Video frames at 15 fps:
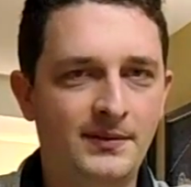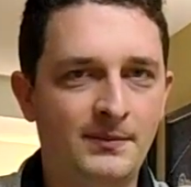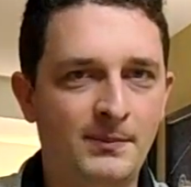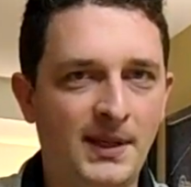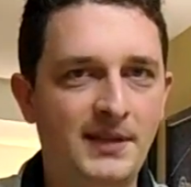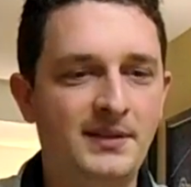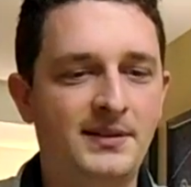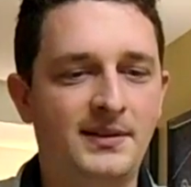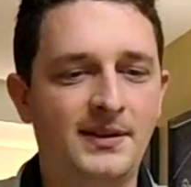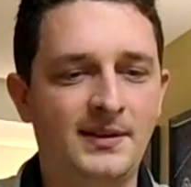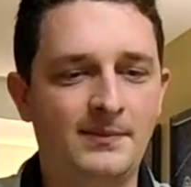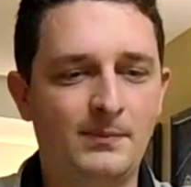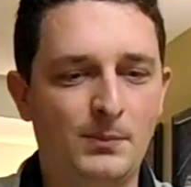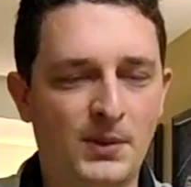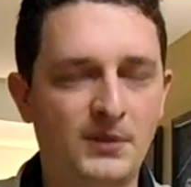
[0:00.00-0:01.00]
mentally,
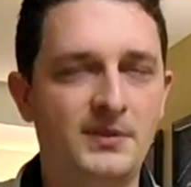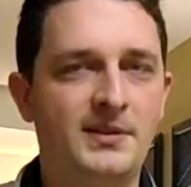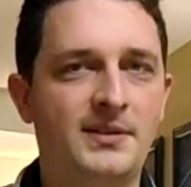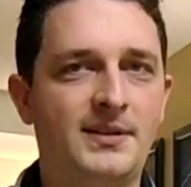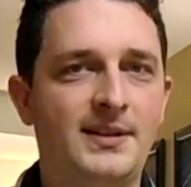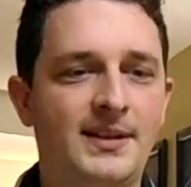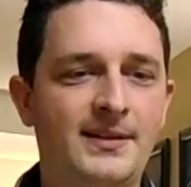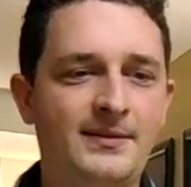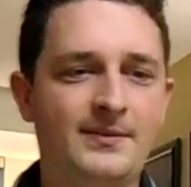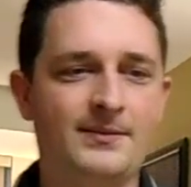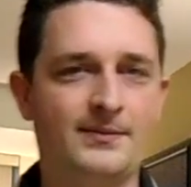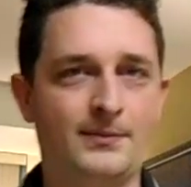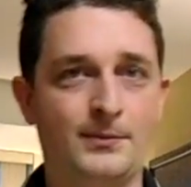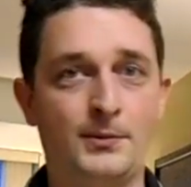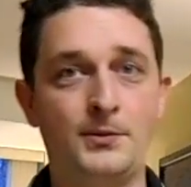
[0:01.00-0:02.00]
personally,
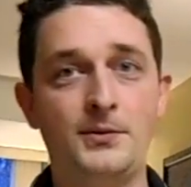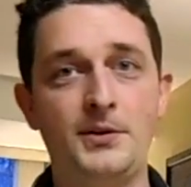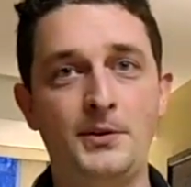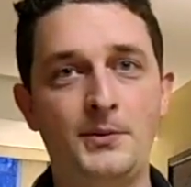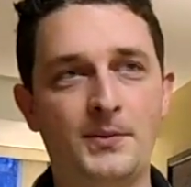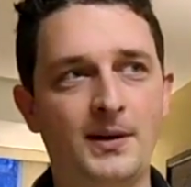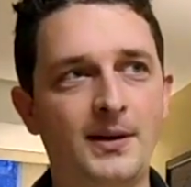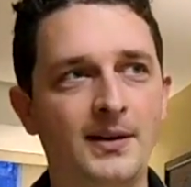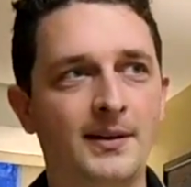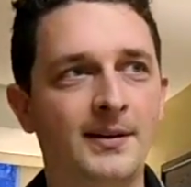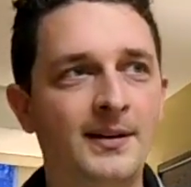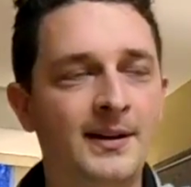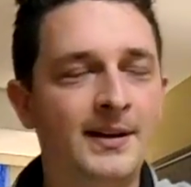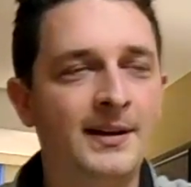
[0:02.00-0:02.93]
who you are.